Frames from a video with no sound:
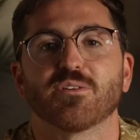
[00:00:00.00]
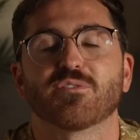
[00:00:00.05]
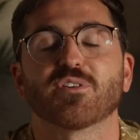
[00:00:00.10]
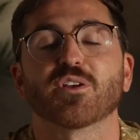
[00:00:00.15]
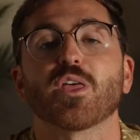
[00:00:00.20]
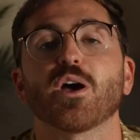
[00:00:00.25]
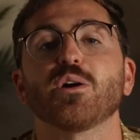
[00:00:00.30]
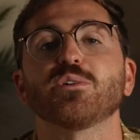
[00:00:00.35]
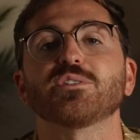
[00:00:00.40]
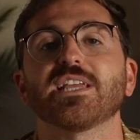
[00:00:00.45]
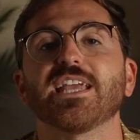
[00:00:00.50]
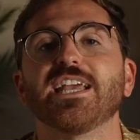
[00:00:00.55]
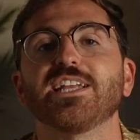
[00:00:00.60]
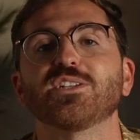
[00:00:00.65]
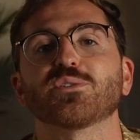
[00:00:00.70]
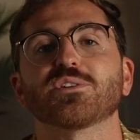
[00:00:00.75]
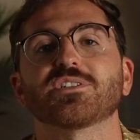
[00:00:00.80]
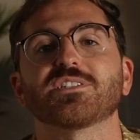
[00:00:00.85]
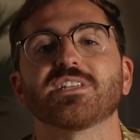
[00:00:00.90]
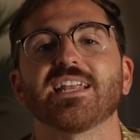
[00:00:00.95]
For those
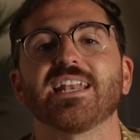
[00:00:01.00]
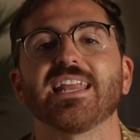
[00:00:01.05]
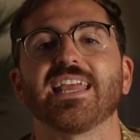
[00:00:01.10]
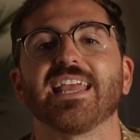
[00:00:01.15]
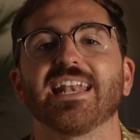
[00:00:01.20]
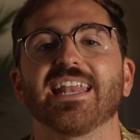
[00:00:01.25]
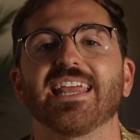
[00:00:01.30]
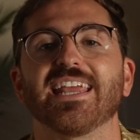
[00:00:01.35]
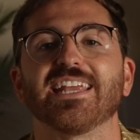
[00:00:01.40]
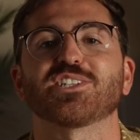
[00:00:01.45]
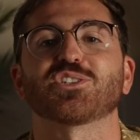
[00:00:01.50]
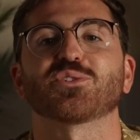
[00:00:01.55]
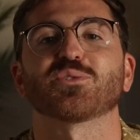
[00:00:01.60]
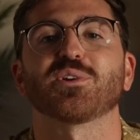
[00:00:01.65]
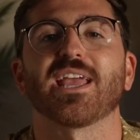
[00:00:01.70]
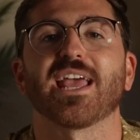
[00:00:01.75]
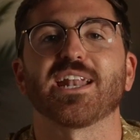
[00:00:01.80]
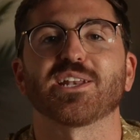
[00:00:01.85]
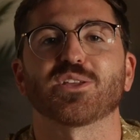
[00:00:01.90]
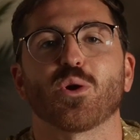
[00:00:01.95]
interested in
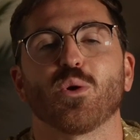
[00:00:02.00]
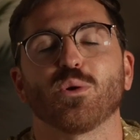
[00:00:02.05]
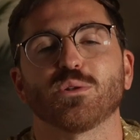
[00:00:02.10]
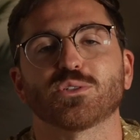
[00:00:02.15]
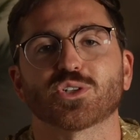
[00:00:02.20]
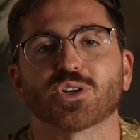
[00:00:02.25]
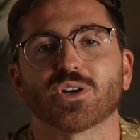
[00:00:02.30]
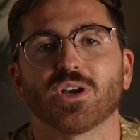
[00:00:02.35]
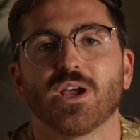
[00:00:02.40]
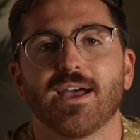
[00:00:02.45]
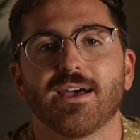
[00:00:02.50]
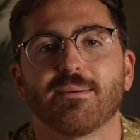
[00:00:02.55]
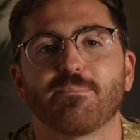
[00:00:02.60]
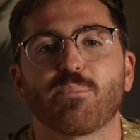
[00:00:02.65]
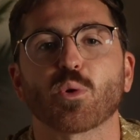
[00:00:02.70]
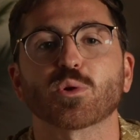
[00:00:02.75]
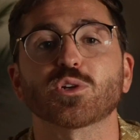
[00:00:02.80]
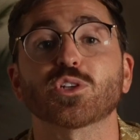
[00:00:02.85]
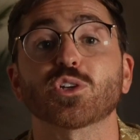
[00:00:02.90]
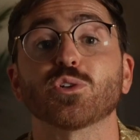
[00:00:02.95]
history and culture,
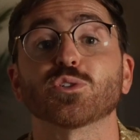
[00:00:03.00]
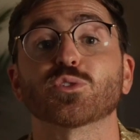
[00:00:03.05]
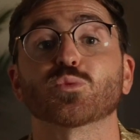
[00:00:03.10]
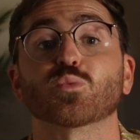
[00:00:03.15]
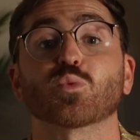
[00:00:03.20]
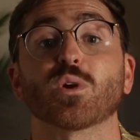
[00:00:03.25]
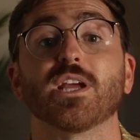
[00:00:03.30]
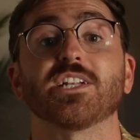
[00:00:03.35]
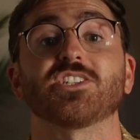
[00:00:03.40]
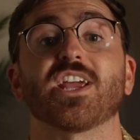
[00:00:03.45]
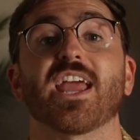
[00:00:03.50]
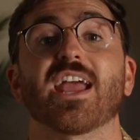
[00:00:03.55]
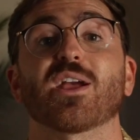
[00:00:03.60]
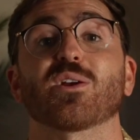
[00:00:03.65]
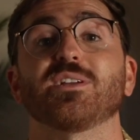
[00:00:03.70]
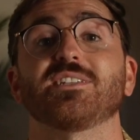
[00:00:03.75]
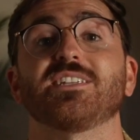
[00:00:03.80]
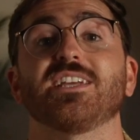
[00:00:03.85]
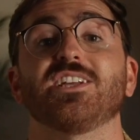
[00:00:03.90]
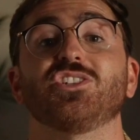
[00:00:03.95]
Portugal's rich
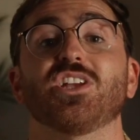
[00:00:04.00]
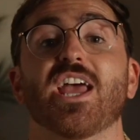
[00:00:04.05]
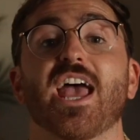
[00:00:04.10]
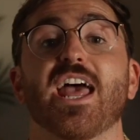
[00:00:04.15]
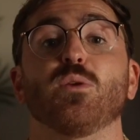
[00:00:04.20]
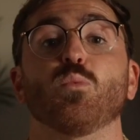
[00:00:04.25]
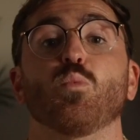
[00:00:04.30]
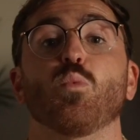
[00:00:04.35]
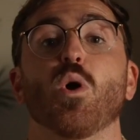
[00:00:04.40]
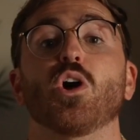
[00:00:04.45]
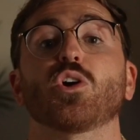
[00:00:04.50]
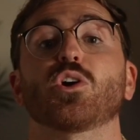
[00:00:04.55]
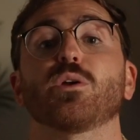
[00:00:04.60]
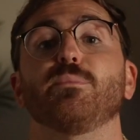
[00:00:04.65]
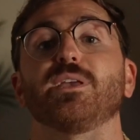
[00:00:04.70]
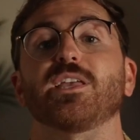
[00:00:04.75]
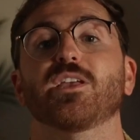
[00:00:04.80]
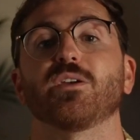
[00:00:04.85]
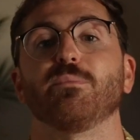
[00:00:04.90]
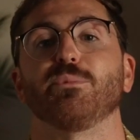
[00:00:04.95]
heritage and
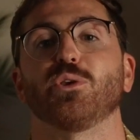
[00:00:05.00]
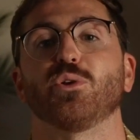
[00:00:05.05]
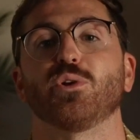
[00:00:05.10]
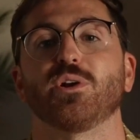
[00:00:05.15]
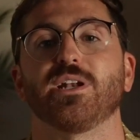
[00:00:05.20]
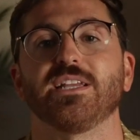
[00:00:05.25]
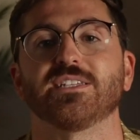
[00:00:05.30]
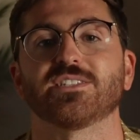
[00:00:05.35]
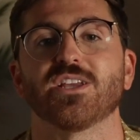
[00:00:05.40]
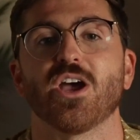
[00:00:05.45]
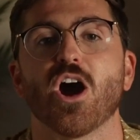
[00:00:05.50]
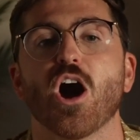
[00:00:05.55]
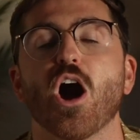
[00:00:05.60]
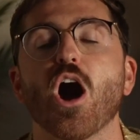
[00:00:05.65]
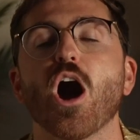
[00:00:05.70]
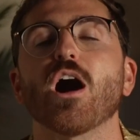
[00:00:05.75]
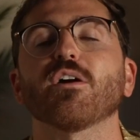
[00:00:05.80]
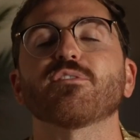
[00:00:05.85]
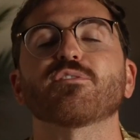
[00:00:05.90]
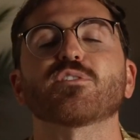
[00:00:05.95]
welcoming communities
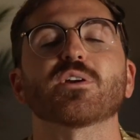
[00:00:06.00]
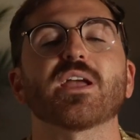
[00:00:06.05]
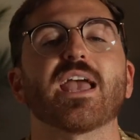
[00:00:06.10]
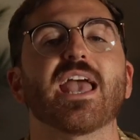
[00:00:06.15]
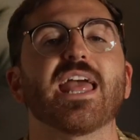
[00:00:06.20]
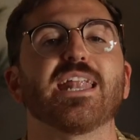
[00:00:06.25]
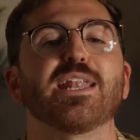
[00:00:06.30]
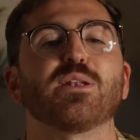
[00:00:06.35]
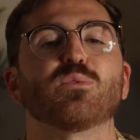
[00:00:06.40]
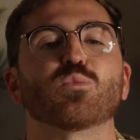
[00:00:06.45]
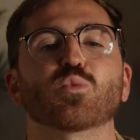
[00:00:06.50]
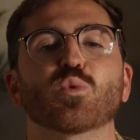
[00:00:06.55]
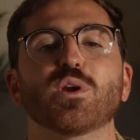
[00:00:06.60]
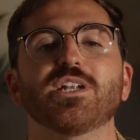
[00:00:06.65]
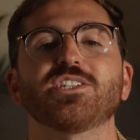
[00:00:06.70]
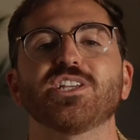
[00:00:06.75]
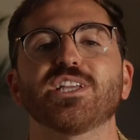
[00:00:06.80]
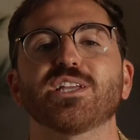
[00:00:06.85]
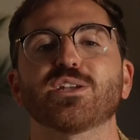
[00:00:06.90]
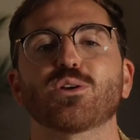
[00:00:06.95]
offer an
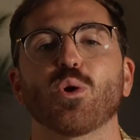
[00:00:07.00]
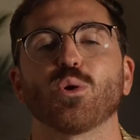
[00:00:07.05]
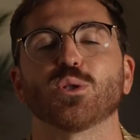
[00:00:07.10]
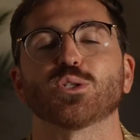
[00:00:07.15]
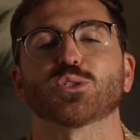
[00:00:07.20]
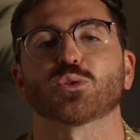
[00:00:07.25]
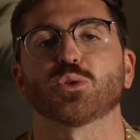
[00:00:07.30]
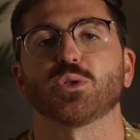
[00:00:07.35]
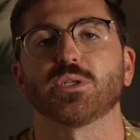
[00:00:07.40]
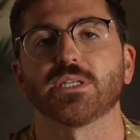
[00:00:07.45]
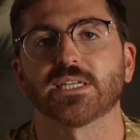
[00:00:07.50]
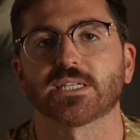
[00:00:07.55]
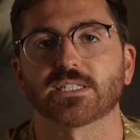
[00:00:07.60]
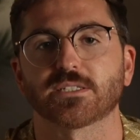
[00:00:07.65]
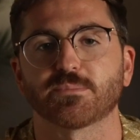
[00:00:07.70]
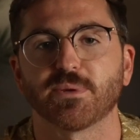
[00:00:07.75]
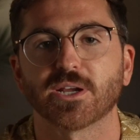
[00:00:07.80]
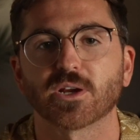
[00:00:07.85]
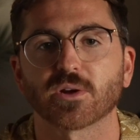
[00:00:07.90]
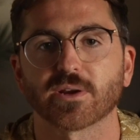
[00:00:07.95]
enriching cultural
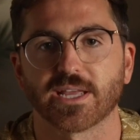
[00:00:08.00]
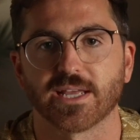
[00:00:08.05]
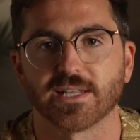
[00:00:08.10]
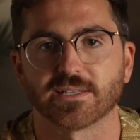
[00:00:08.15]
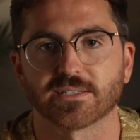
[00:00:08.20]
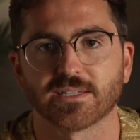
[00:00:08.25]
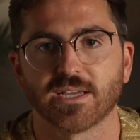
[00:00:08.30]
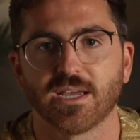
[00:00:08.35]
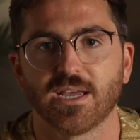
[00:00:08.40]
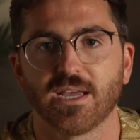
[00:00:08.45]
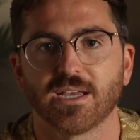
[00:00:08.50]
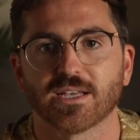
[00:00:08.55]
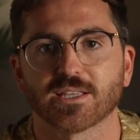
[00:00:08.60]
experience.